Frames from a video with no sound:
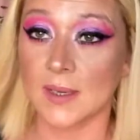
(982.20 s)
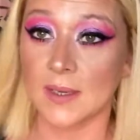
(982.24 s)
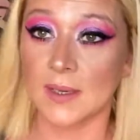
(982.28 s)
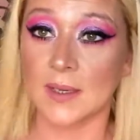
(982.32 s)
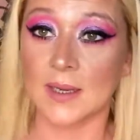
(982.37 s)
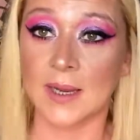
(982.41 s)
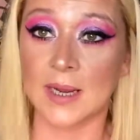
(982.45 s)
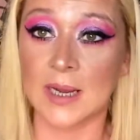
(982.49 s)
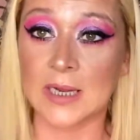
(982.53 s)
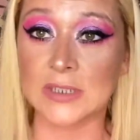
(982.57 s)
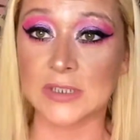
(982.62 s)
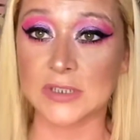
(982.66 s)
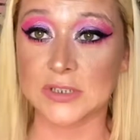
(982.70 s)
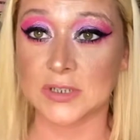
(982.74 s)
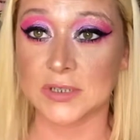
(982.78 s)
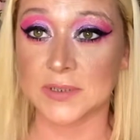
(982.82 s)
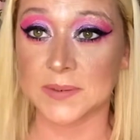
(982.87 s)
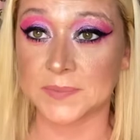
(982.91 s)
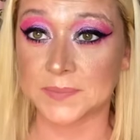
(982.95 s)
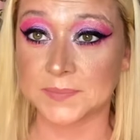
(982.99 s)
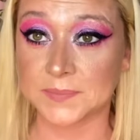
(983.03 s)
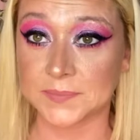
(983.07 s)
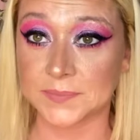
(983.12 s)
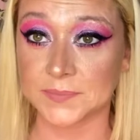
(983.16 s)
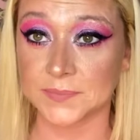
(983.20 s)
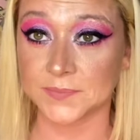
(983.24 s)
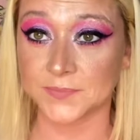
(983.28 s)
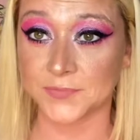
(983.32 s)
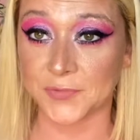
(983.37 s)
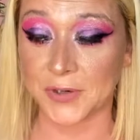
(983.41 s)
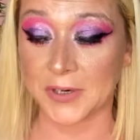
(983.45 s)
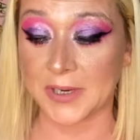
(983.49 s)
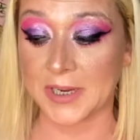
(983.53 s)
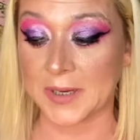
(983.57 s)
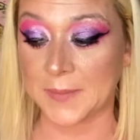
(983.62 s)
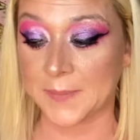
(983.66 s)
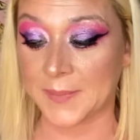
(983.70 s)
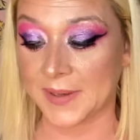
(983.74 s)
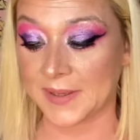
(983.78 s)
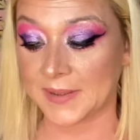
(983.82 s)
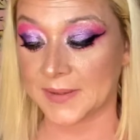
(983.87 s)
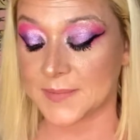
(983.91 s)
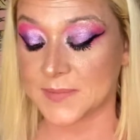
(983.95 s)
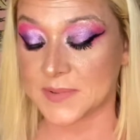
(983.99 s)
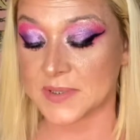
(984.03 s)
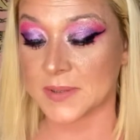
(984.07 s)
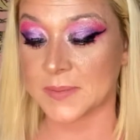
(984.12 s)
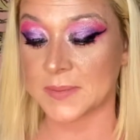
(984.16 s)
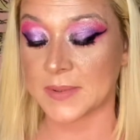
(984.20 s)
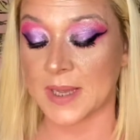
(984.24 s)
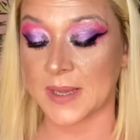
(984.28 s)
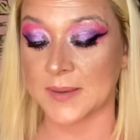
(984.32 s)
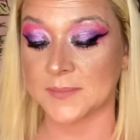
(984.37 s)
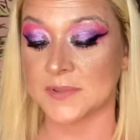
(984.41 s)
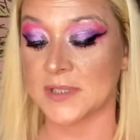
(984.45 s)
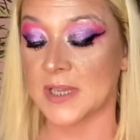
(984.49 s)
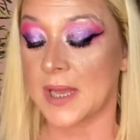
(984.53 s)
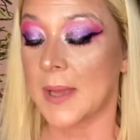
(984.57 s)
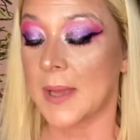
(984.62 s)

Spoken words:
I just forget about them sometimes.